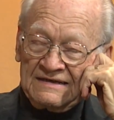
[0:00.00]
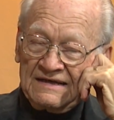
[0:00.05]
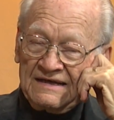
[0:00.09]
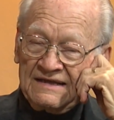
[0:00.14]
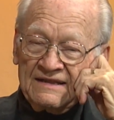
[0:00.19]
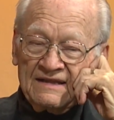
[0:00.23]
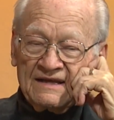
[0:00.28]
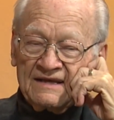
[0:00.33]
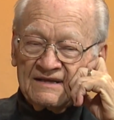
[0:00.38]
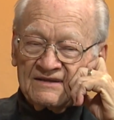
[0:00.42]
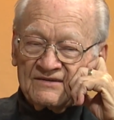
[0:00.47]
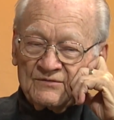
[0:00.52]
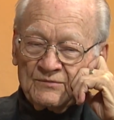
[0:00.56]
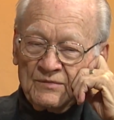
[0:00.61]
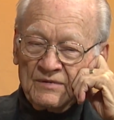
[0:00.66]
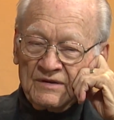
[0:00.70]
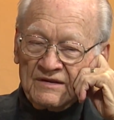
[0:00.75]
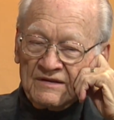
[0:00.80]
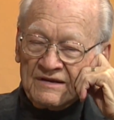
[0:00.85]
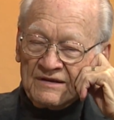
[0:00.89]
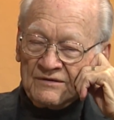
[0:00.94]
I think
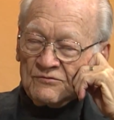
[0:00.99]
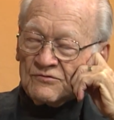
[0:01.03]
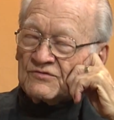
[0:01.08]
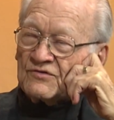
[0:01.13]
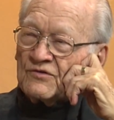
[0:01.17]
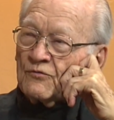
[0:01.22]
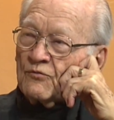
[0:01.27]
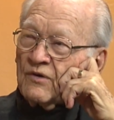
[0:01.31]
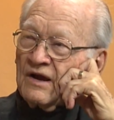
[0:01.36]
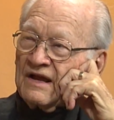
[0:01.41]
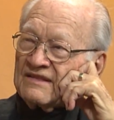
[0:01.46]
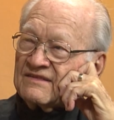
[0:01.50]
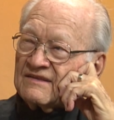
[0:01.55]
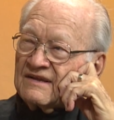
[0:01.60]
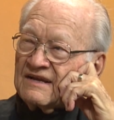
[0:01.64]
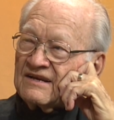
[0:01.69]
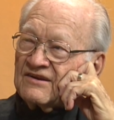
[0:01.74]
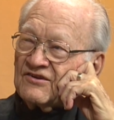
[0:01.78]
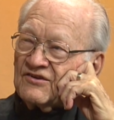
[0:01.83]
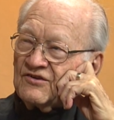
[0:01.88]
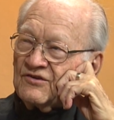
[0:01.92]
it was the right
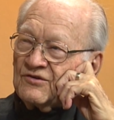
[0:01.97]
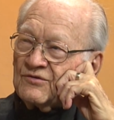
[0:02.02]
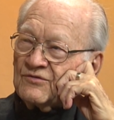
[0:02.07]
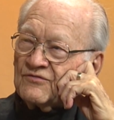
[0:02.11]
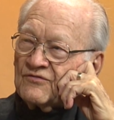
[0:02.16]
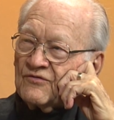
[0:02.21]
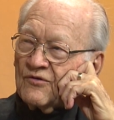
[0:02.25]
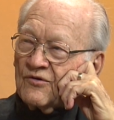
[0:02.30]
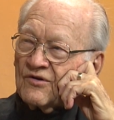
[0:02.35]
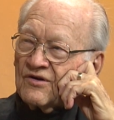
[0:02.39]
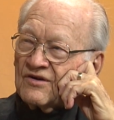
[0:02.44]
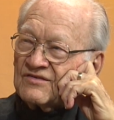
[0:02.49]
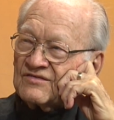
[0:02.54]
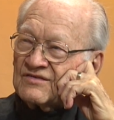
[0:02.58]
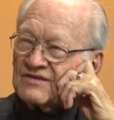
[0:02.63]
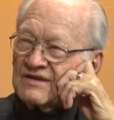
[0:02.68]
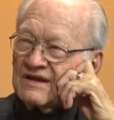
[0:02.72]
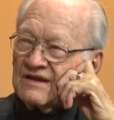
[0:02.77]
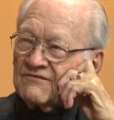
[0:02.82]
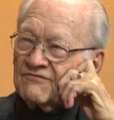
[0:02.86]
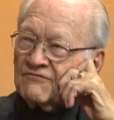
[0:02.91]
thing to do for
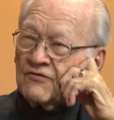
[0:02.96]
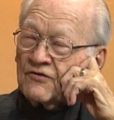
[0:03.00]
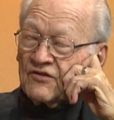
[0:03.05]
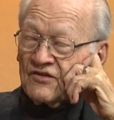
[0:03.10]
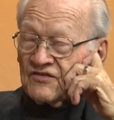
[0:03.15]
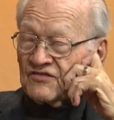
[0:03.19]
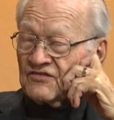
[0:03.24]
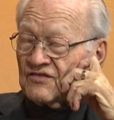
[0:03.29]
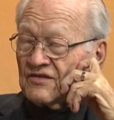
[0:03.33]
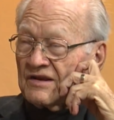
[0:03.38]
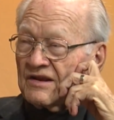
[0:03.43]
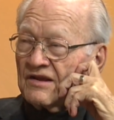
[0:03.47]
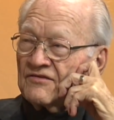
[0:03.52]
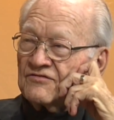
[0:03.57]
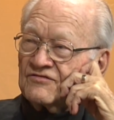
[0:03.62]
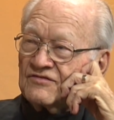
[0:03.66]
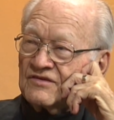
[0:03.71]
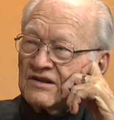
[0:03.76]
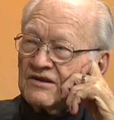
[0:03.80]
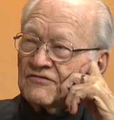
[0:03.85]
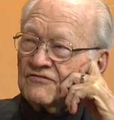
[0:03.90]
us, for the city of
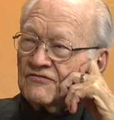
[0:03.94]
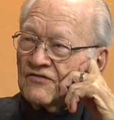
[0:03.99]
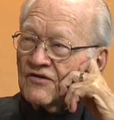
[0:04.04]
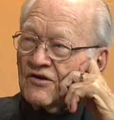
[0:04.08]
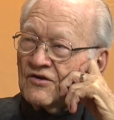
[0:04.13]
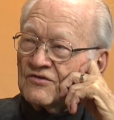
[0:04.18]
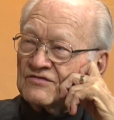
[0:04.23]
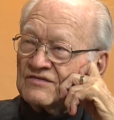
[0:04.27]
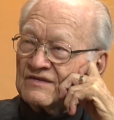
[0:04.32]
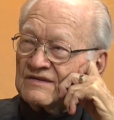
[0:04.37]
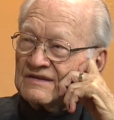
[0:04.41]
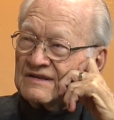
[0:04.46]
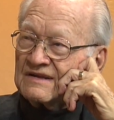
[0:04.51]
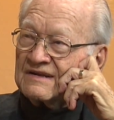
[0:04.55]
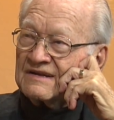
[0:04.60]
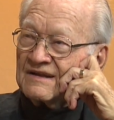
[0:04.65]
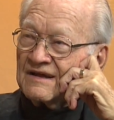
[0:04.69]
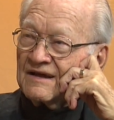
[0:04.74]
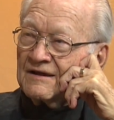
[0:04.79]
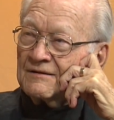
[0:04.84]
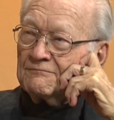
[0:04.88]
Cedar Falls at the
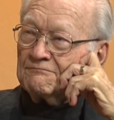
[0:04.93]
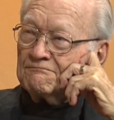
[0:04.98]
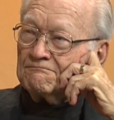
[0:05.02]
time.